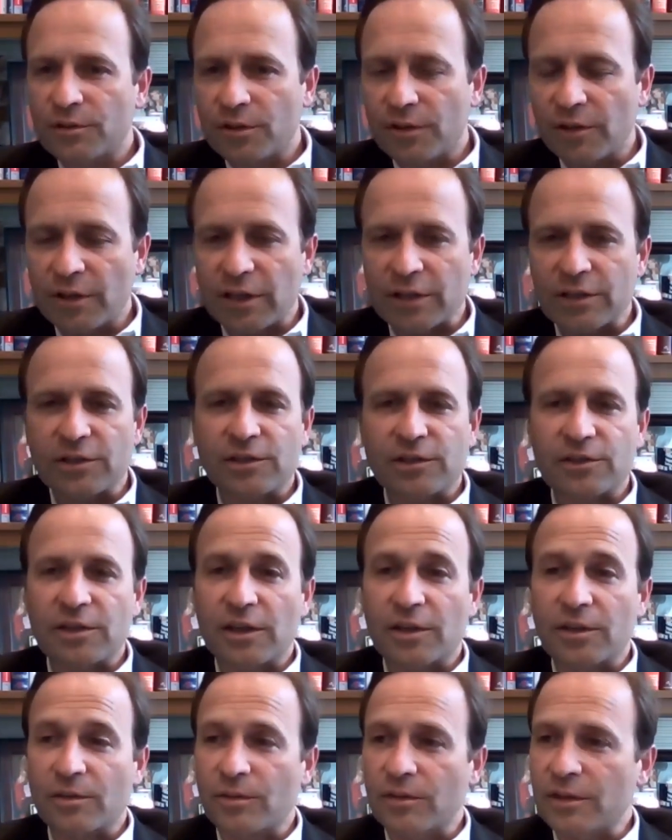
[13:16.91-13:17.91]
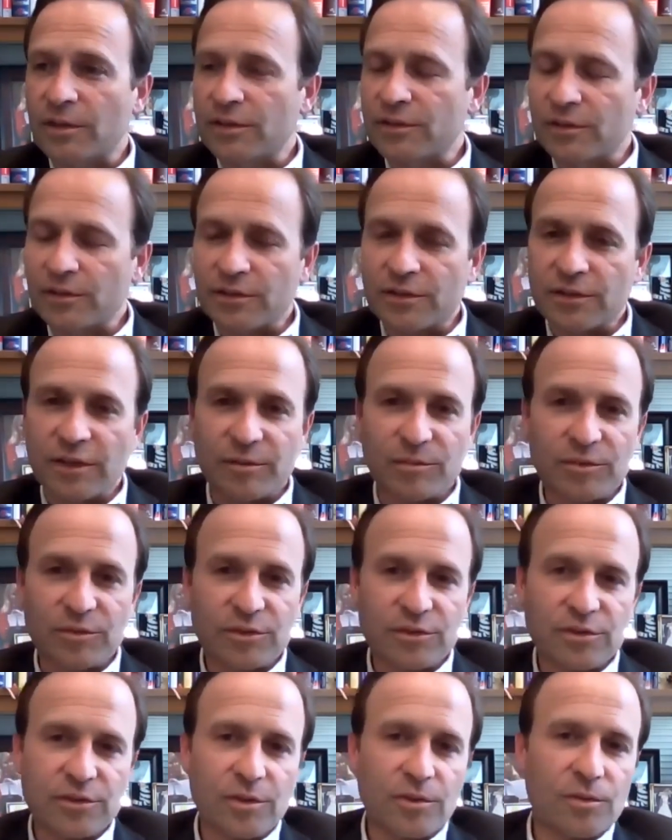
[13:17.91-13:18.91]
an election cycle that just seems
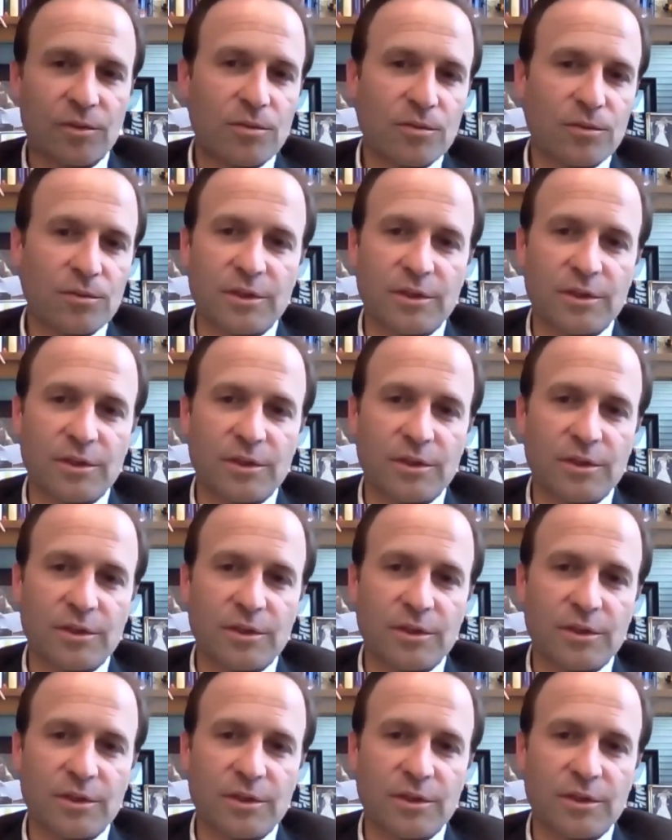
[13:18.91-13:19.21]
so